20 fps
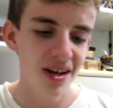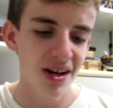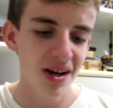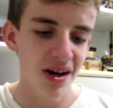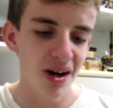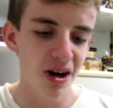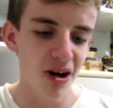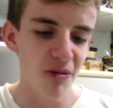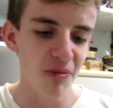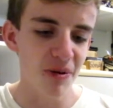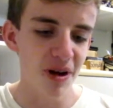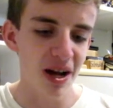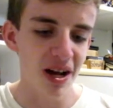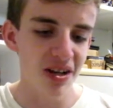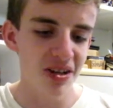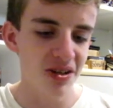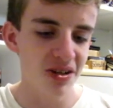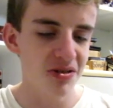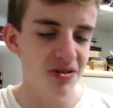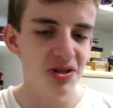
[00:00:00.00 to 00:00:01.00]

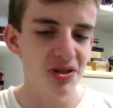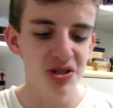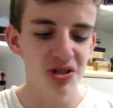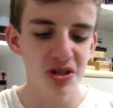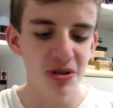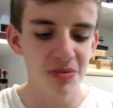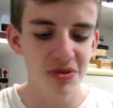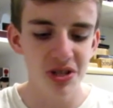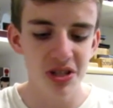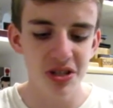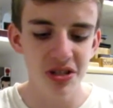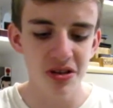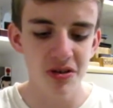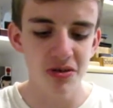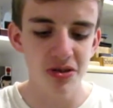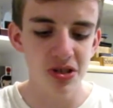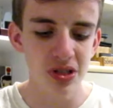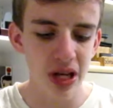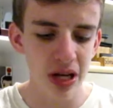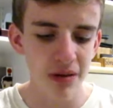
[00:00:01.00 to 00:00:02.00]
There's just some scenes I
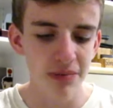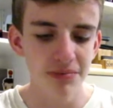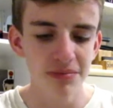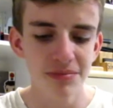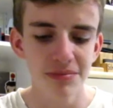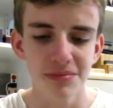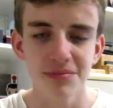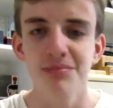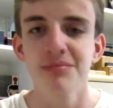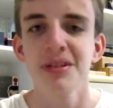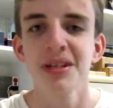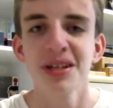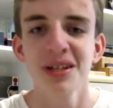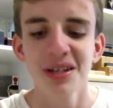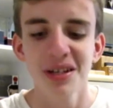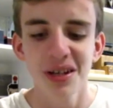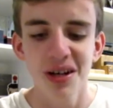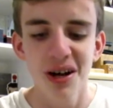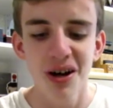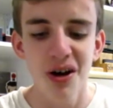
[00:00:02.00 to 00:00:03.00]
was just like,
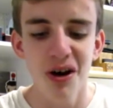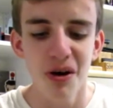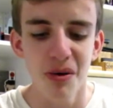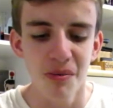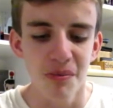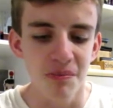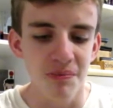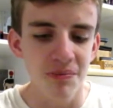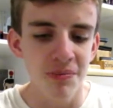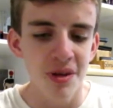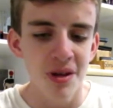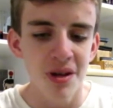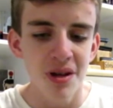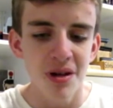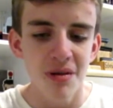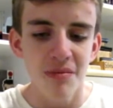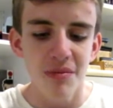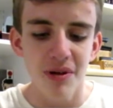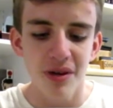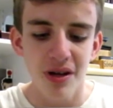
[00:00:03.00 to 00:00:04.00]

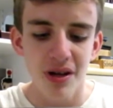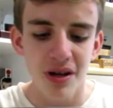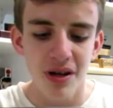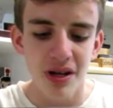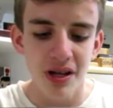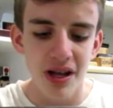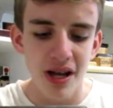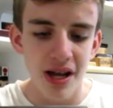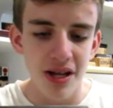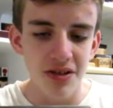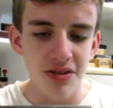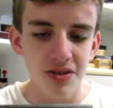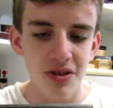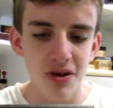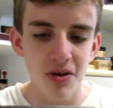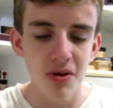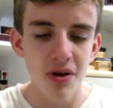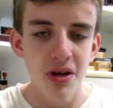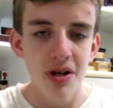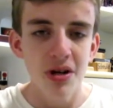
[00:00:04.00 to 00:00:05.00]
yeah,
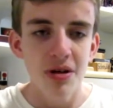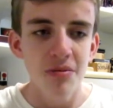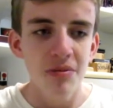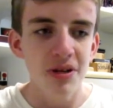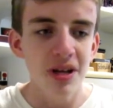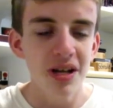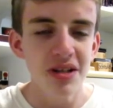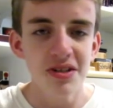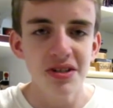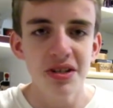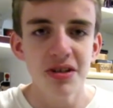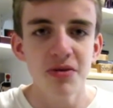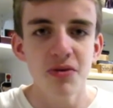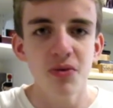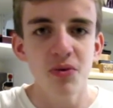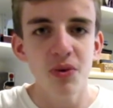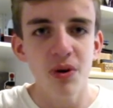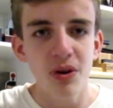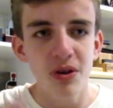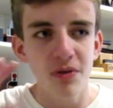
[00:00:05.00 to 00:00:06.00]
so, but that
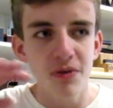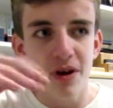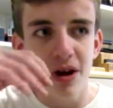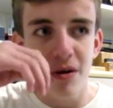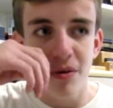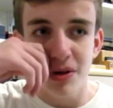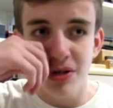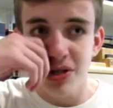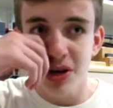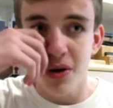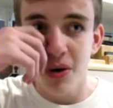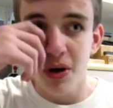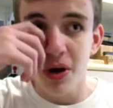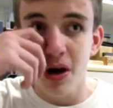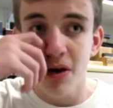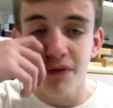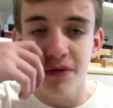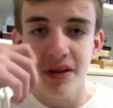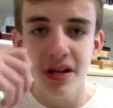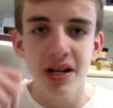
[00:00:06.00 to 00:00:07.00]
scene where the fireworks are going
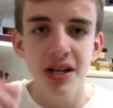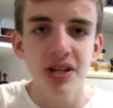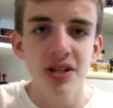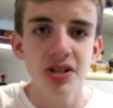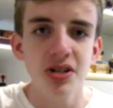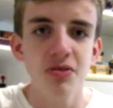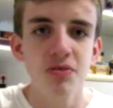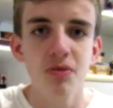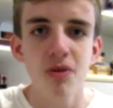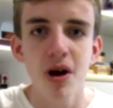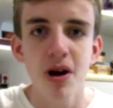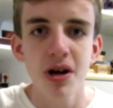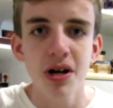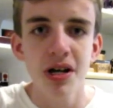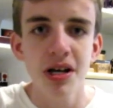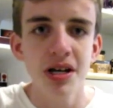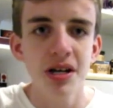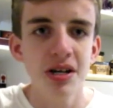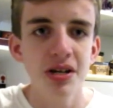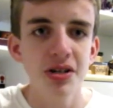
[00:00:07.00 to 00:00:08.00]
off and then he's just
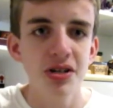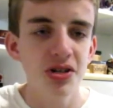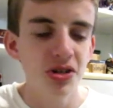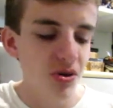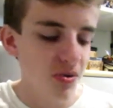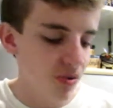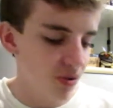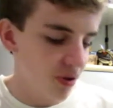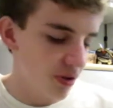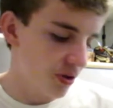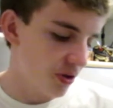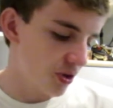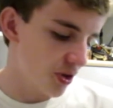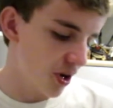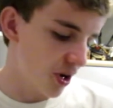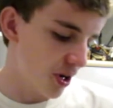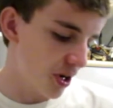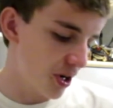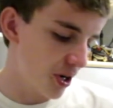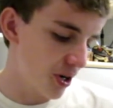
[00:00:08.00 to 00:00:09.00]
running and shooting the
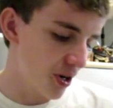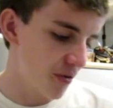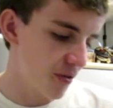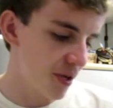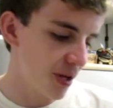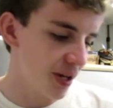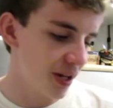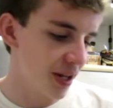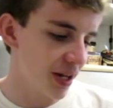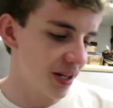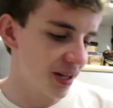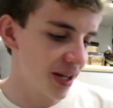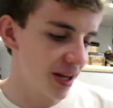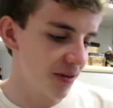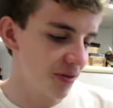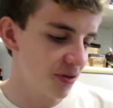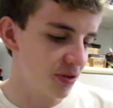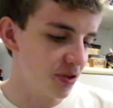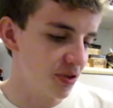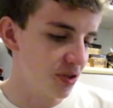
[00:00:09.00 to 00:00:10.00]
shotgun and everything, like, that
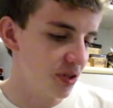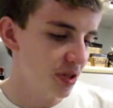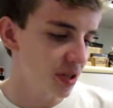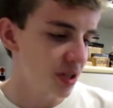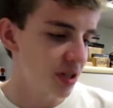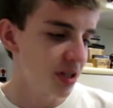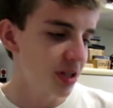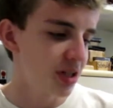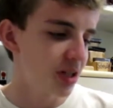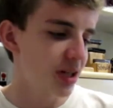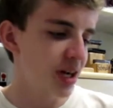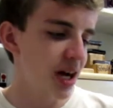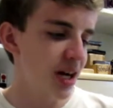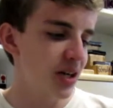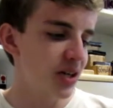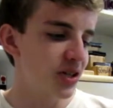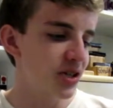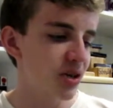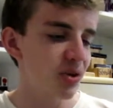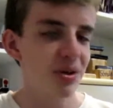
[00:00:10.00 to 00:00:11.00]
was kind
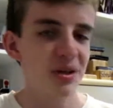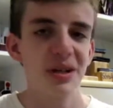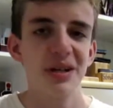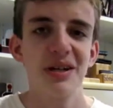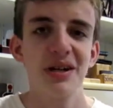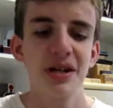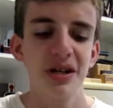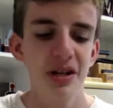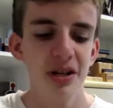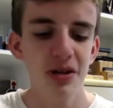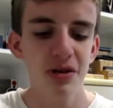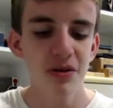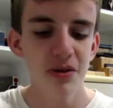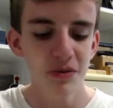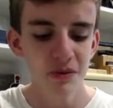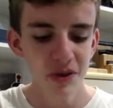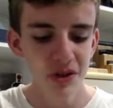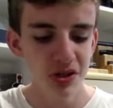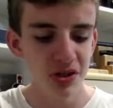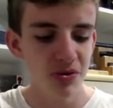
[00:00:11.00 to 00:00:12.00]
of chilling, and it
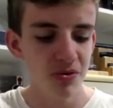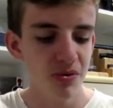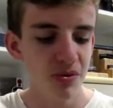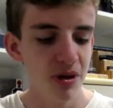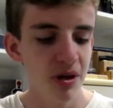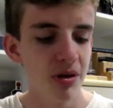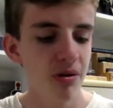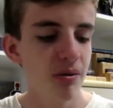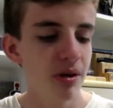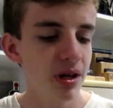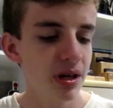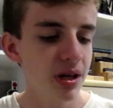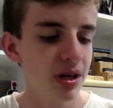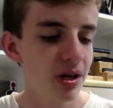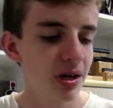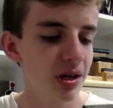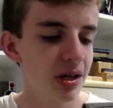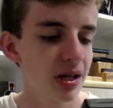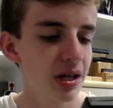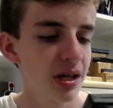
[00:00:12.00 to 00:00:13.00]
was just really, really
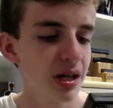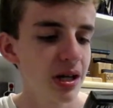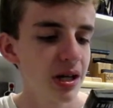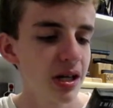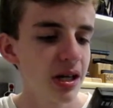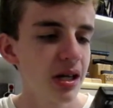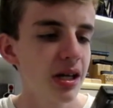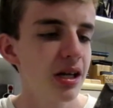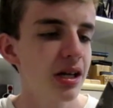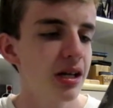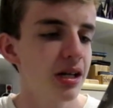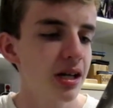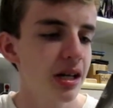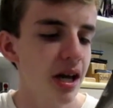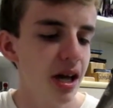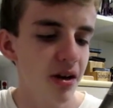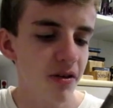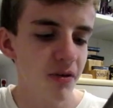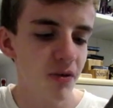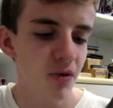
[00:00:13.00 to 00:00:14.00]
good. In the
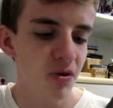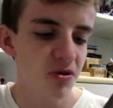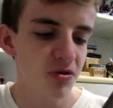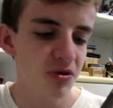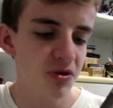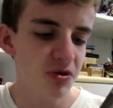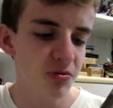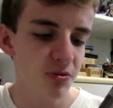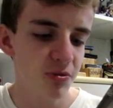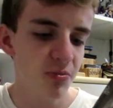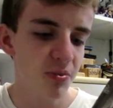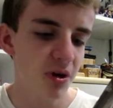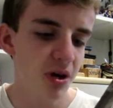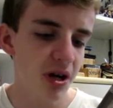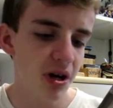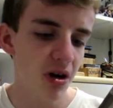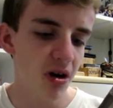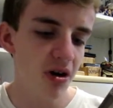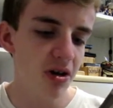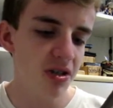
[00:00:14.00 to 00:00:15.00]
end, of course, was
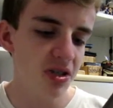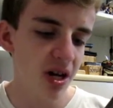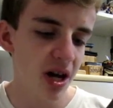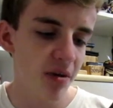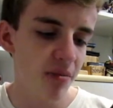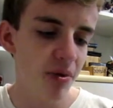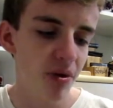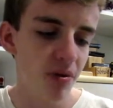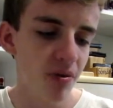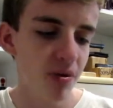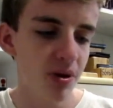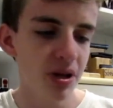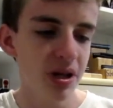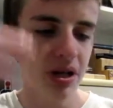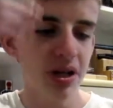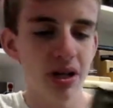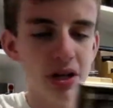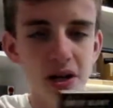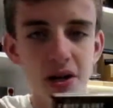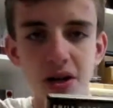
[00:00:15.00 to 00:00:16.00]
pretty darn sad, but really
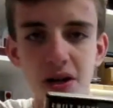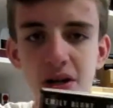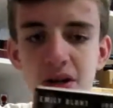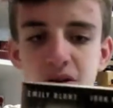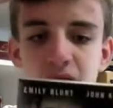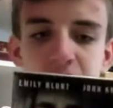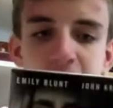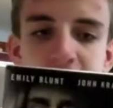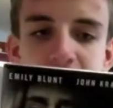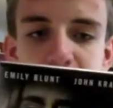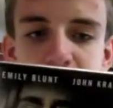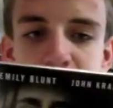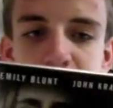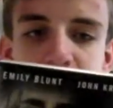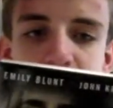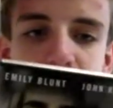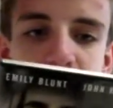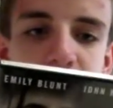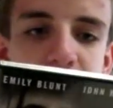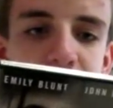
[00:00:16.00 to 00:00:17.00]
good, creative
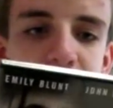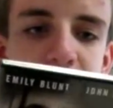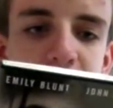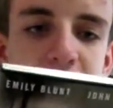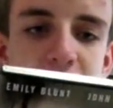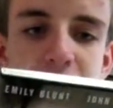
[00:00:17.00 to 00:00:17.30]
movie, and